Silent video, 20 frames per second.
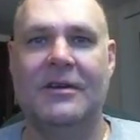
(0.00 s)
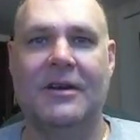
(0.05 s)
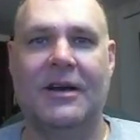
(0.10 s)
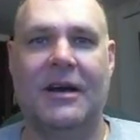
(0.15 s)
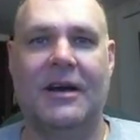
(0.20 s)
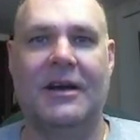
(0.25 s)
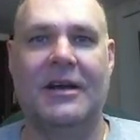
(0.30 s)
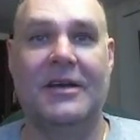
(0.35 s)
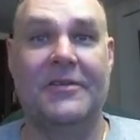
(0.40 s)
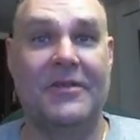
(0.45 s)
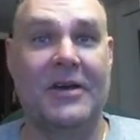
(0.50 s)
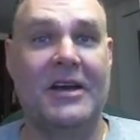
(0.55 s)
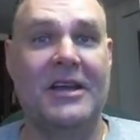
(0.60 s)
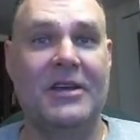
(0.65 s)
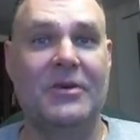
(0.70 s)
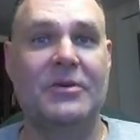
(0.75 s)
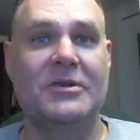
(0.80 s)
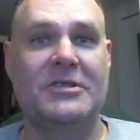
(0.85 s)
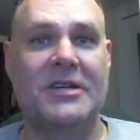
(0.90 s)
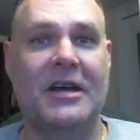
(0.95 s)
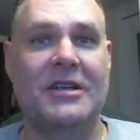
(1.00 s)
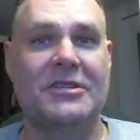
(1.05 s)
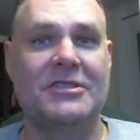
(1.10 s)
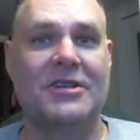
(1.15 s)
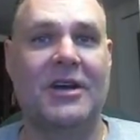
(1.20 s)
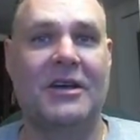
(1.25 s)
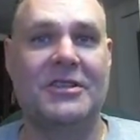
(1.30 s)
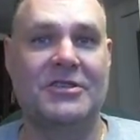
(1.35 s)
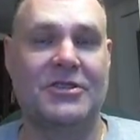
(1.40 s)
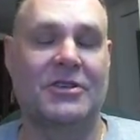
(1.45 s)
If I hit you with 10
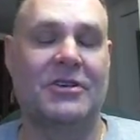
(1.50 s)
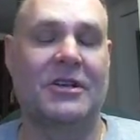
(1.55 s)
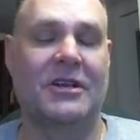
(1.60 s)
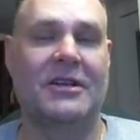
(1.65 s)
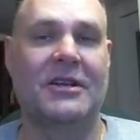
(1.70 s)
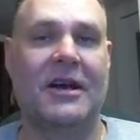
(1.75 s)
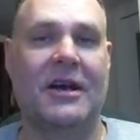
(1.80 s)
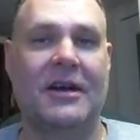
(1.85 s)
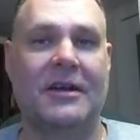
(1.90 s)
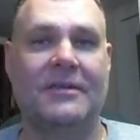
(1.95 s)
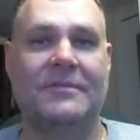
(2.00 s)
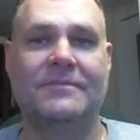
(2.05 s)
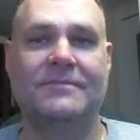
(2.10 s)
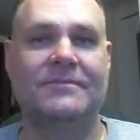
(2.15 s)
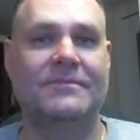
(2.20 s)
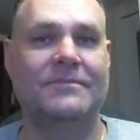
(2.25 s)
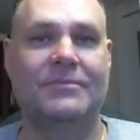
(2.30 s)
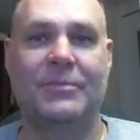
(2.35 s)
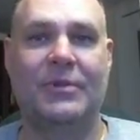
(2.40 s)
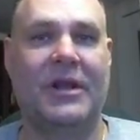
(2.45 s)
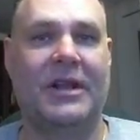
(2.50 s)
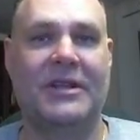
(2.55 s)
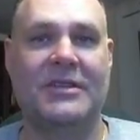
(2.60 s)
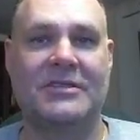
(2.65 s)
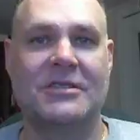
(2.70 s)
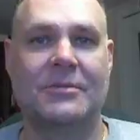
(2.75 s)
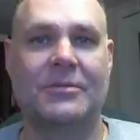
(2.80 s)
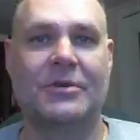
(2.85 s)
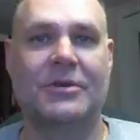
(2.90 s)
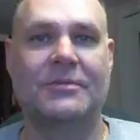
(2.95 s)
shots, you're going to die. Plain and
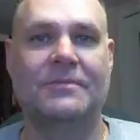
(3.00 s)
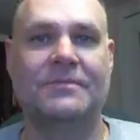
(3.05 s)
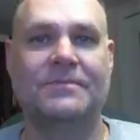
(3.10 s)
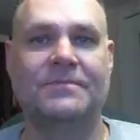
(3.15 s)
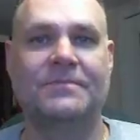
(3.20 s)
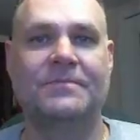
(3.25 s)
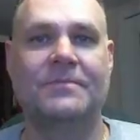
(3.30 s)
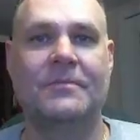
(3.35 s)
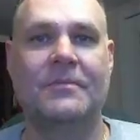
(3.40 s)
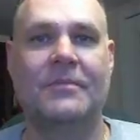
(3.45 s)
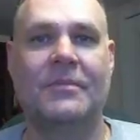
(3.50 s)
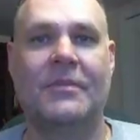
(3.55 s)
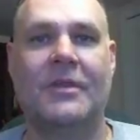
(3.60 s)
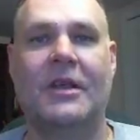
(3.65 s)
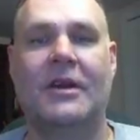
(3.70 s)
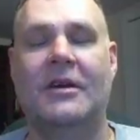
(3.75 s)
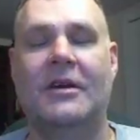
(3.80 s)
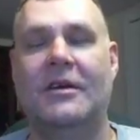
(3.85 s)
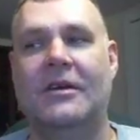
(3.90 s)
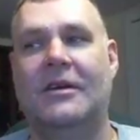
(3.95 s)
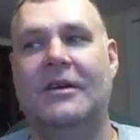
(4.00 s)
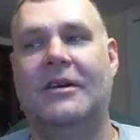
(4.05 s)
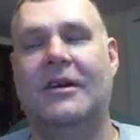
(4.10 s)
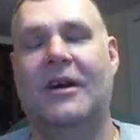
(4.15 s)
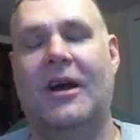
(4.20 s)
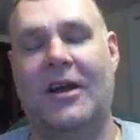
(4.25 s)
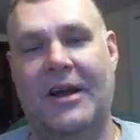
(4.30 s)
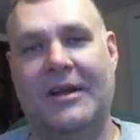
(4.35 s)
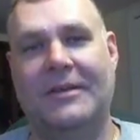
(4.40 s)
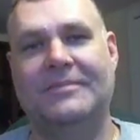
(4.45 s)
simple.
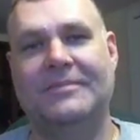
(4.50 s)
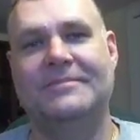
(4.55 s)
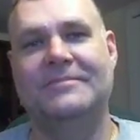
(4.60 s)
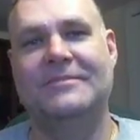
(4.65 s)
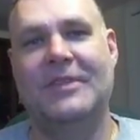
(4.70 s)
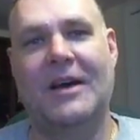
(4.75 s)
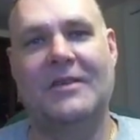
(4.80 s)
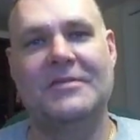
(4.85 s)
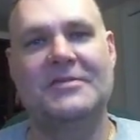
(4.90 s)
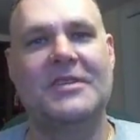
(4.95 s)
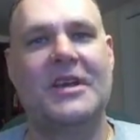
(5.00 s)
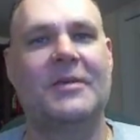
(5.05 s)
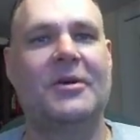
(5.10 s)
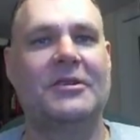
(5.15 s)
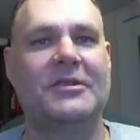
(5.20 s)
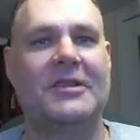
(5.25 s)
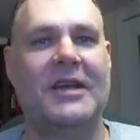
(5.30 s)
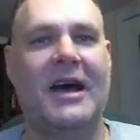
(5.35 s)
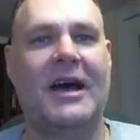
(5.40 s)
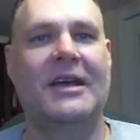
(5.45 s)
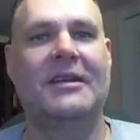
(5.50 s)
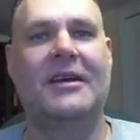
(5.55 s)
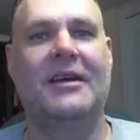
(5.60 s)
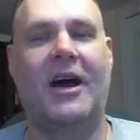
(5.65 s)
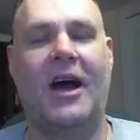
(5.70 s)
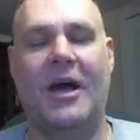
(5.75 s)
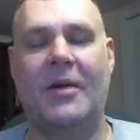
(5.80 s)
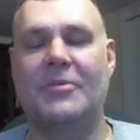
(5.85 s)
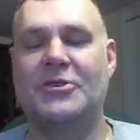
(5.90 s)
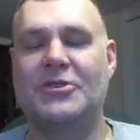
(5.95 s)
Alright, enough said about that.
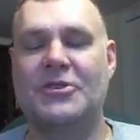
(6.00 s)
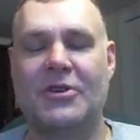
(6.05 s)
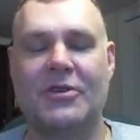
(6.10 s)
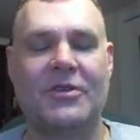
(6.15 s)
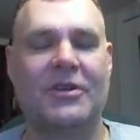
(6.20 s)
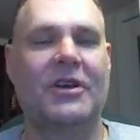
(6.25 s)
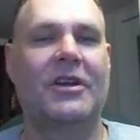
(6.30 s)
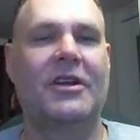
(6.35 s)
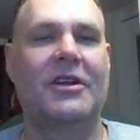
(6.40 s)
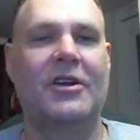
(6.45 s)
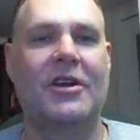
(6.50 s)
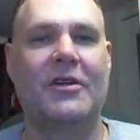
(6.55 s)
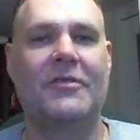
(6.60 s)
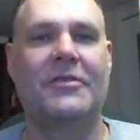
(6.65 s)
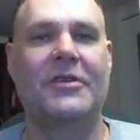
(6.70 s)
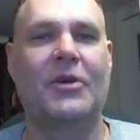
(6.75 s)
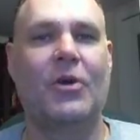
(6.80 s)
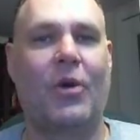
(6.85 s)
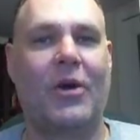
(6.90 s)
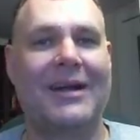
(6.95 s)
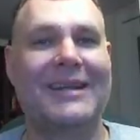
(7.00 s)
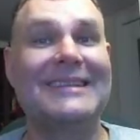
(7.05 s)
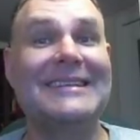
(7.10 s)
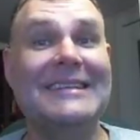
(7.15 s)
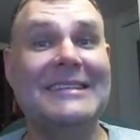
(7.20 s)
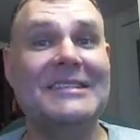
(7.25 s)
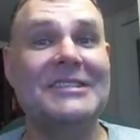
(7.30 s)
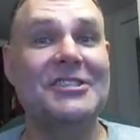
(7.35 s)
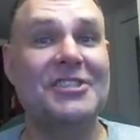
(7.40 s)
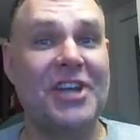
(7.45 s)
I'm sure they're going to nerf it, or at
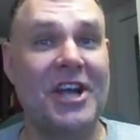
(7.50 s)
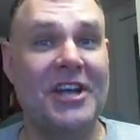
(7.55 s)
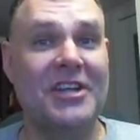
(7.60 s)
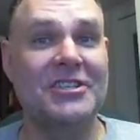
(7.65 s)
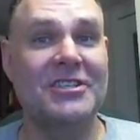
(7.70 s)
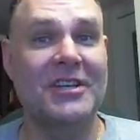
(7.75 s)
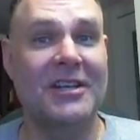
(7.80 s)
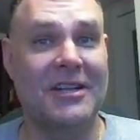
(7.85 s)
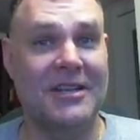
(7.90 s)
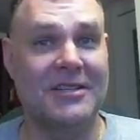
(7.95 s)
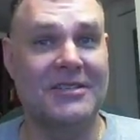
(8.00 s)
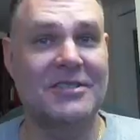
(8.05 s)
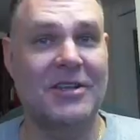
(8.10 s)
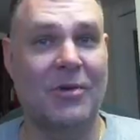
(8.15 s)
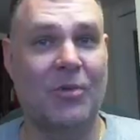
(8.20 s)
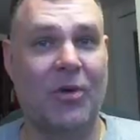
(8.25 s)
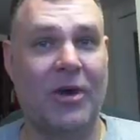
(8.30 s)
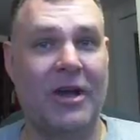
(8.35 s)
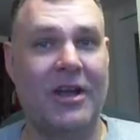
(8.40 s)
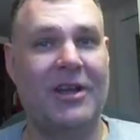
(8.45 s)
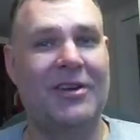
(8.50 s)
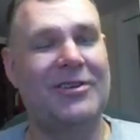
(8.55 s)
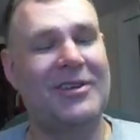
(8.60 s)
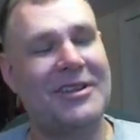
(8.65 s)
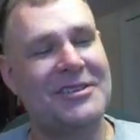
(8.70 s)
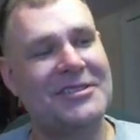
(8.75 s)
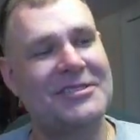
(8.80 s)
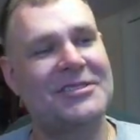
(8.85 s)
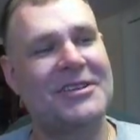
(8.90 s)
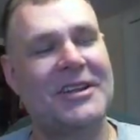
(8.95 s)
least change it in some way. I don't
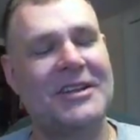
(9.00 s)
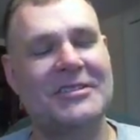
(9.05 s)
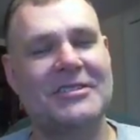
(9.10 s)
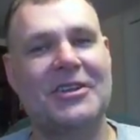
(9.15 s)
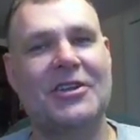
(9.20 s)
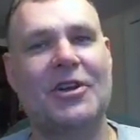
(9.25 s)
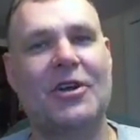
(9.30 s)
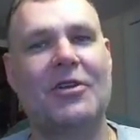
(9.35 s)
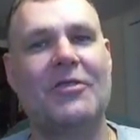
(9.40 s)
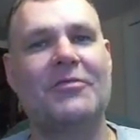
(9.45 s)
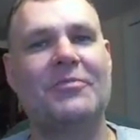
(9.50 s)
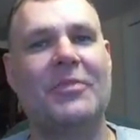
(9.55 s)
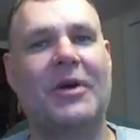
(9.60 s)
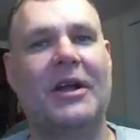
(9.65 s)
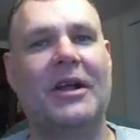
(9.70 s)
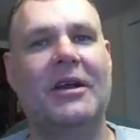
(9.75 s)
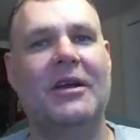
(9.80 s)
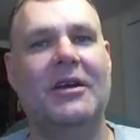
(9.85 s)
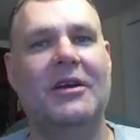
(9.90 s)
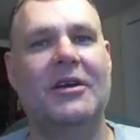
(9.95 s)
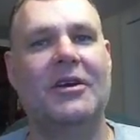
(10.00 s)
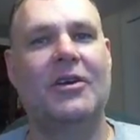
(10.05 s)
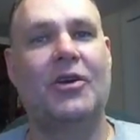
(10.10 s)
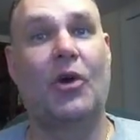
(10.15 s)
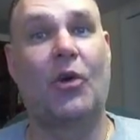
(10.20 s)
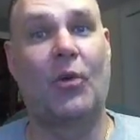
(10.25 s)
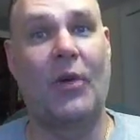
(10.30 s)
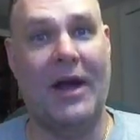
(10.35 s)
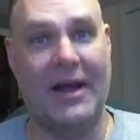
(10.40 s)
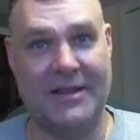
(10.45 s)
necessarily say it's a nerf, but
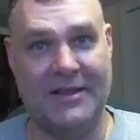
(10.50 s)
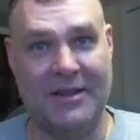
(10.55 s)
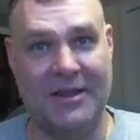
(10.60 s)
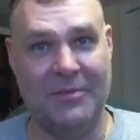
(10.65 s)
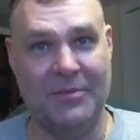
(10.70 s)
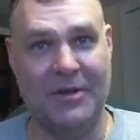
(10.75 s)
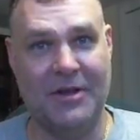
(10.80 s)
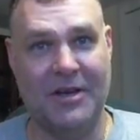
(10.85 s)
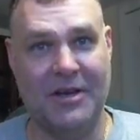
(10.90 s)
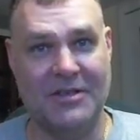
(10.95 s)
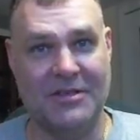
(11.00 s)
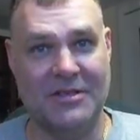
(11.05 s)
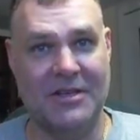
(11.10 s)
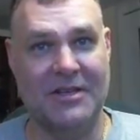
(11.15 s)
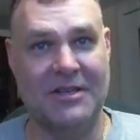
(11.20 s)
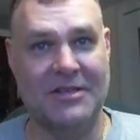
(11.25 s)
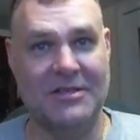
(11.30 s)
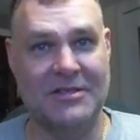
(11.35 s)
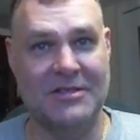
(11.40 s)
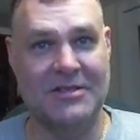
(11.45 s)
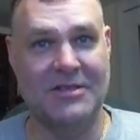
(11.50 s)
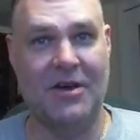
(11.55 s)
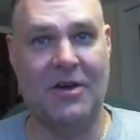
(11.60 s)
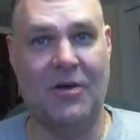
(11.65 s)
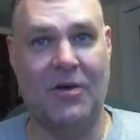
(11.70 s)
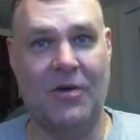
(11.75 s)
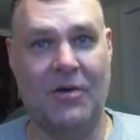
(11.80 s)
correct it, because it is